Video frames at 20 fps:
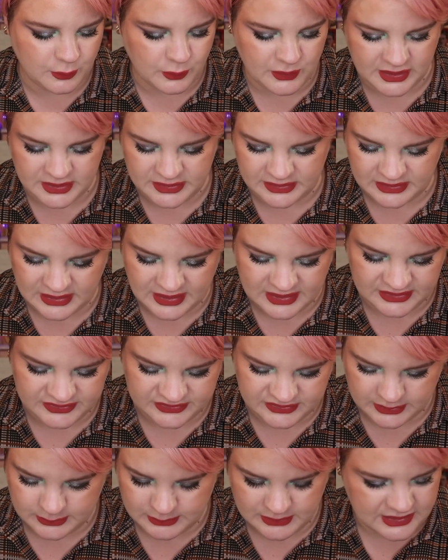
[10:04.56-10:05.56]
one
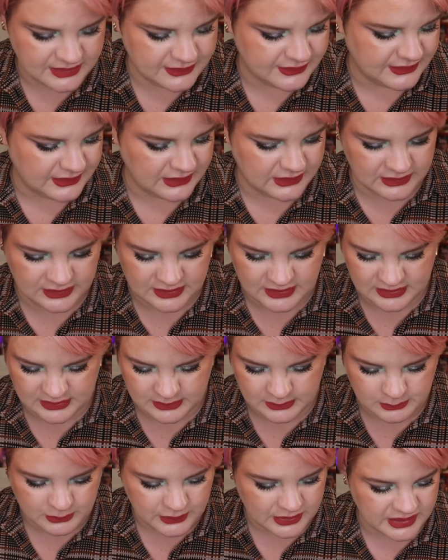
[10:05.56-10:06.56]
item. I think I
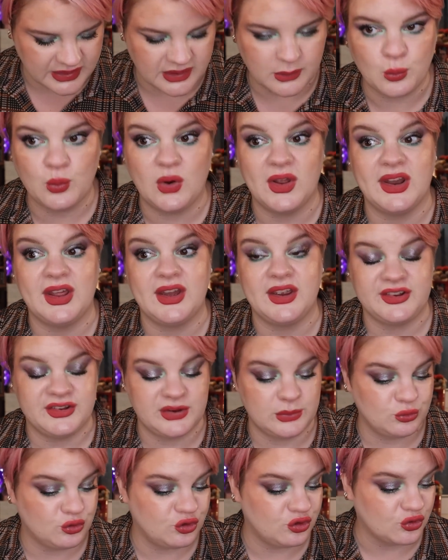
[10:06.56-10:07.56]
am one
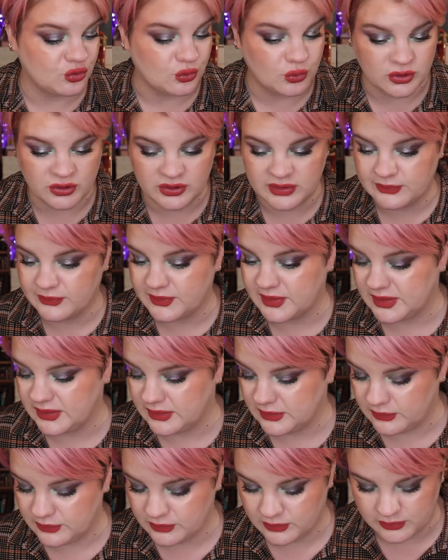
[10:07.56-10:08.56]
item short if
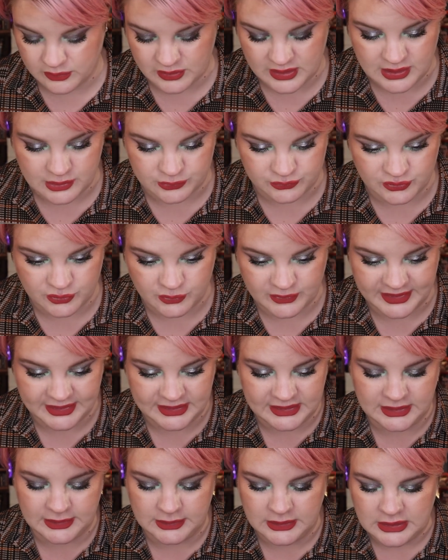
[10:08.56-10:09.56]
I count
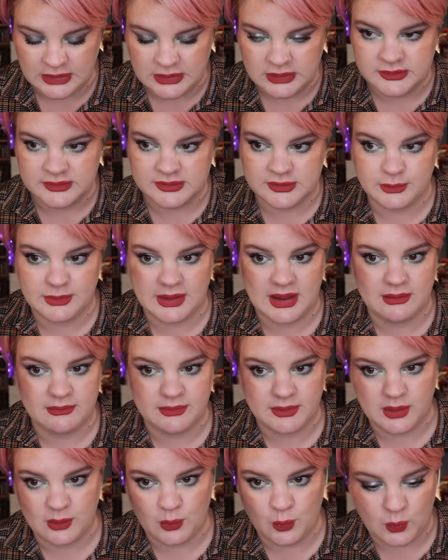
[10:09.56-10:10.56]
correctly. So we
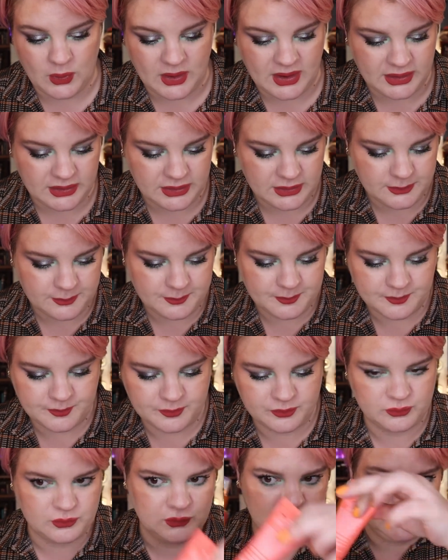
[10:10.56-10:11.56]
have 1,
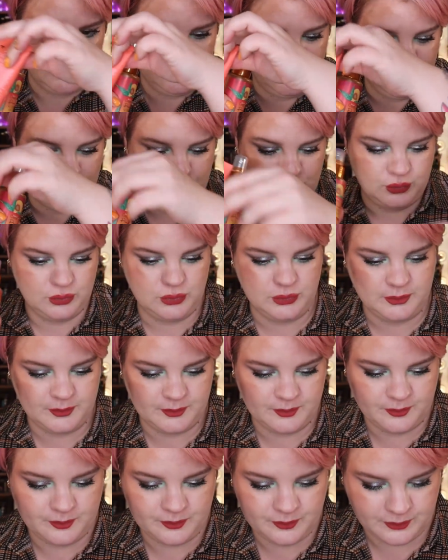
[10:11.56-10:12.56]
2,
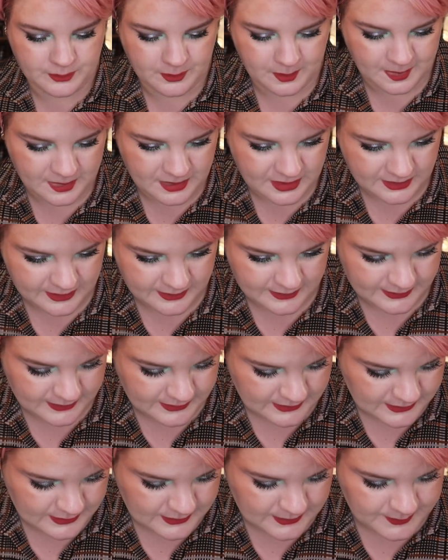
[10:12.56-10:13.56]

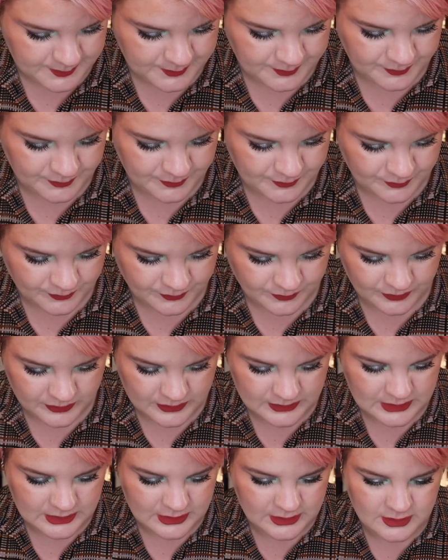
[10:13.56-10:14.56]

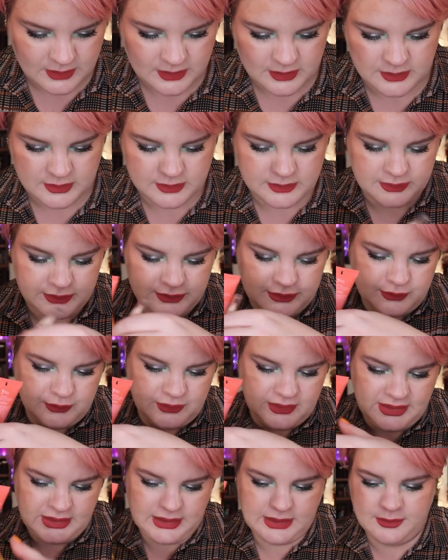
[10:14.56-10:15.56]

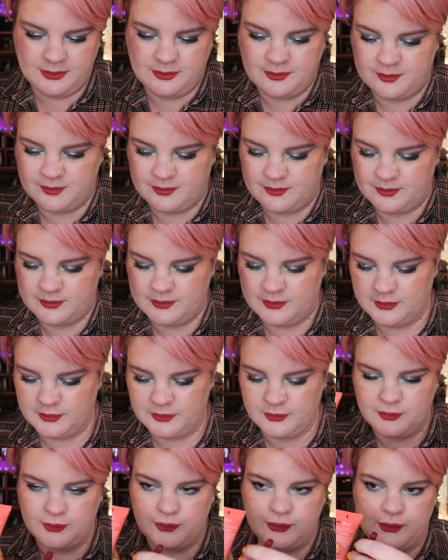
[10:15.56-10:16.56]
3,
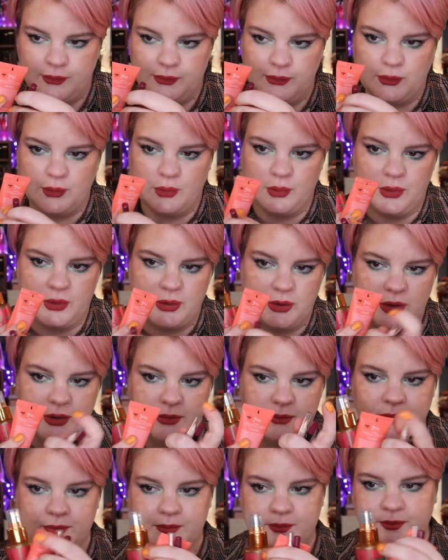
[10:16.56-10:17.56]
4,